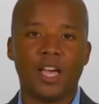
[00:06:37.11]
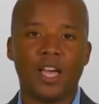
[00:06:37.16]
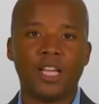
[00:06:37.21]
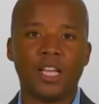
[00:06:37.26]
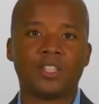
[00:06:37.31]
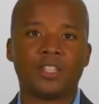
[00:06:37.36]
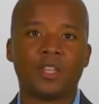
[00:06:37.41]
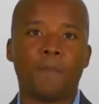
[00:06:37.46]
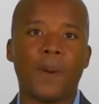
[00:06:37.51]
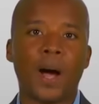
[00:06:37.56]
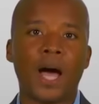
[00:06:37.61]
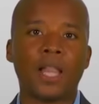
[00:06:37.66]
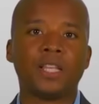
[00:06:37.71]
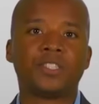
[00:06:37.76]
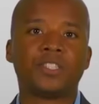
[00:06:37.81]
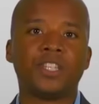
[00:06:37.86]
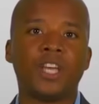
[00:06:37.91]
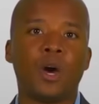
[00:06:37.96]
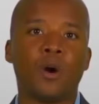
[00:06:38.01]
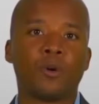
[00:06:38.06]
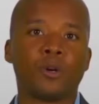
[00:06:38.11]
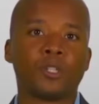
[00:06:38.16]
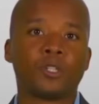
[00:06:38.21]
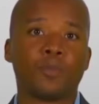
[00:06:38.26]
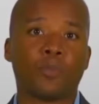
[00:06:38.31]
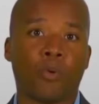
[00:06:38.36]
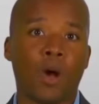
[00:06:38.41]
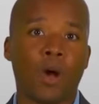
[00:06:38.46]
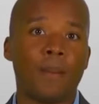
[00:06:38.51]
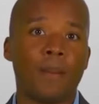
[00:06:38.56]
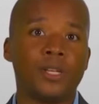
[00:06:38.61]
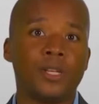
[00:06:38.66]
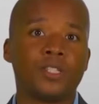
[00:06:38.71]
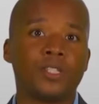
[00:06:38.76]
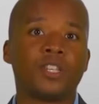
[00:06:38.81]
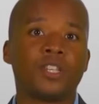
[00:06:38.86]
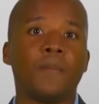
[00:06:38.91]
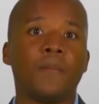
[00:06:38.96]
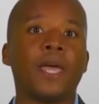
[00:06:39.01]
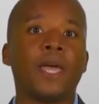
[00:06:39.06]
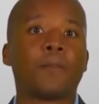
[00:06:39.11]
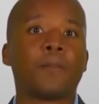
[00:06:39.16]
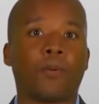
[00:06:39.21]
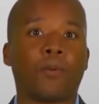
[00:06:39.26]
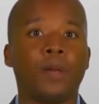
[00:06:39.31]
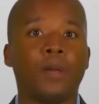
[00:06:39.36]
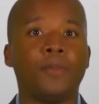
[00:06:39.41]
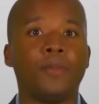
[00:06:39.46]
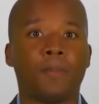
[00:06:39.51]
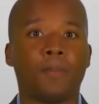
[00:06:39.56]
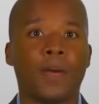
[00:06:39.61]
is the policy owner's promise to make premium